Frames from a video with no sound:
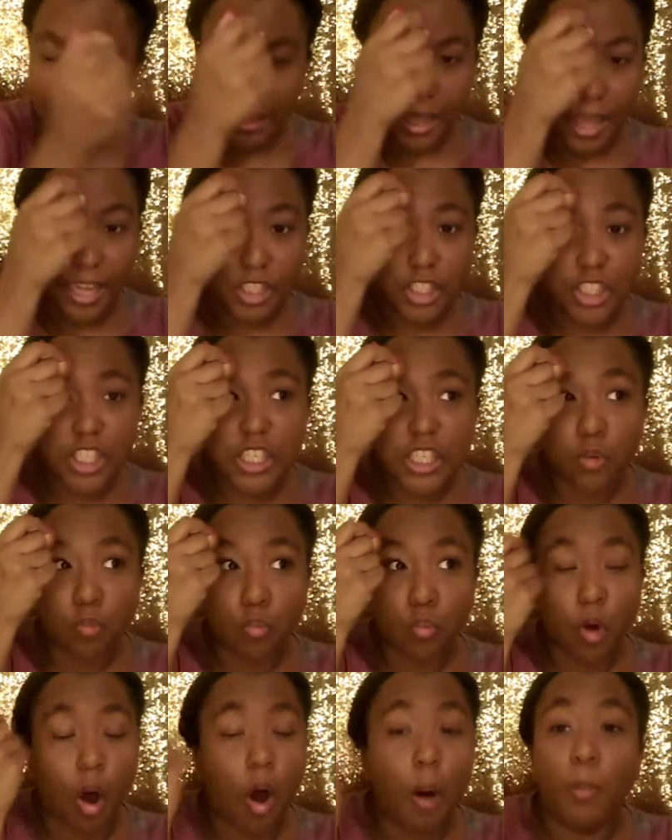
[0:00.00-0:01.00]
Like, she
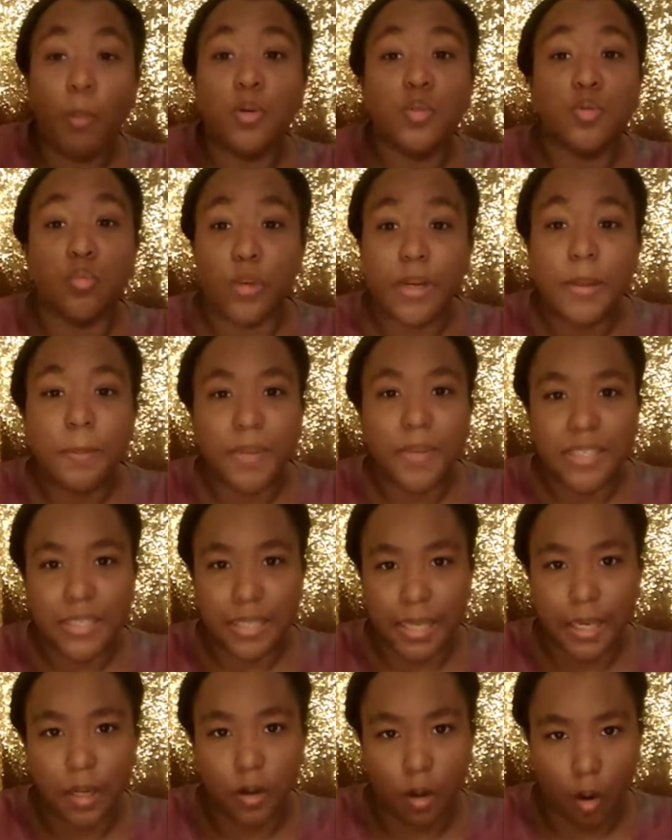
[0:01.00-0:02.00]
almost ripped my
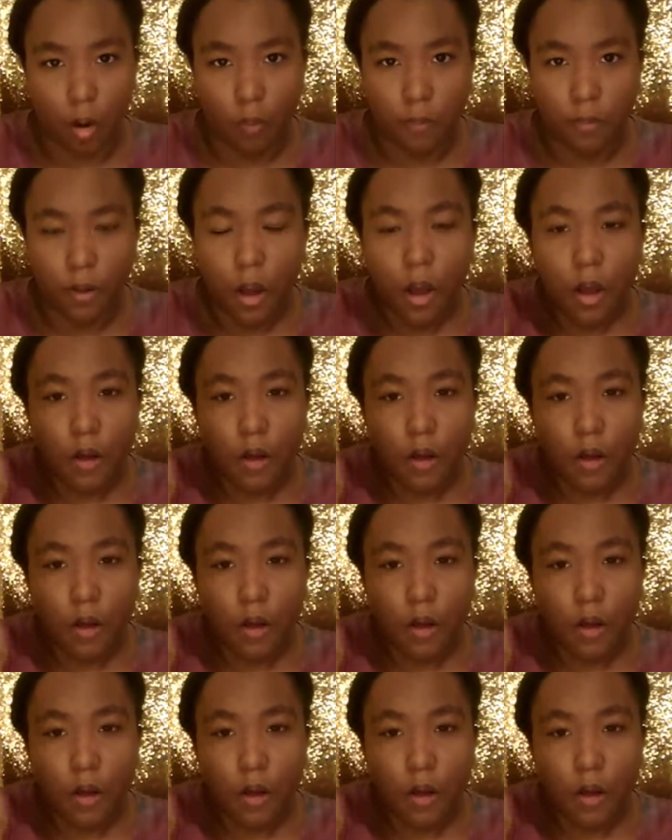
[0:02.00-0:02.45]
skin off,